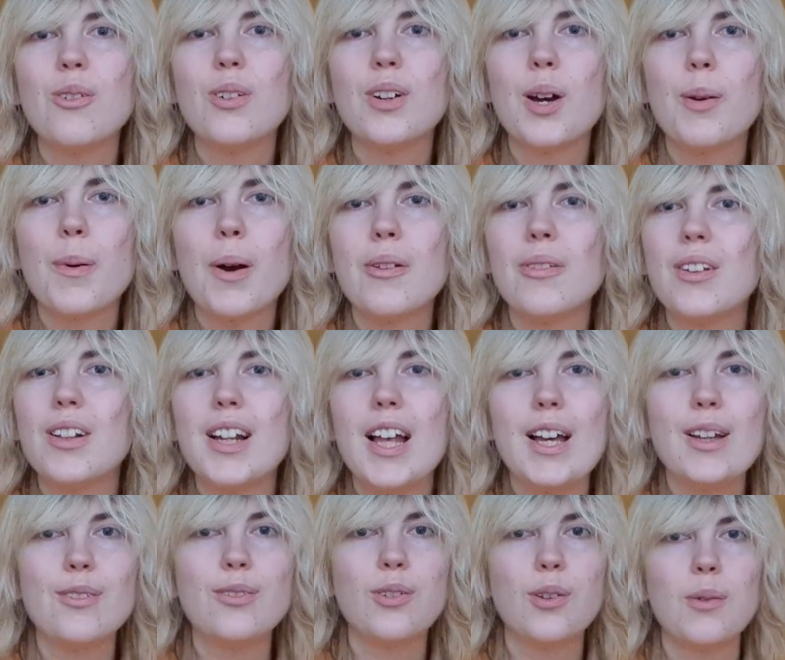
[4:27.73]
about the
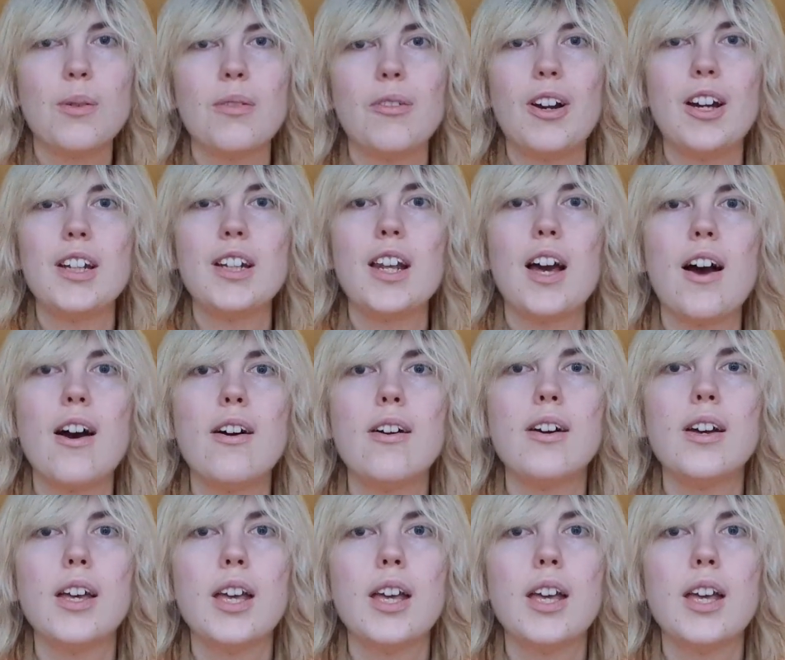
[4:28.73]
live streaming right now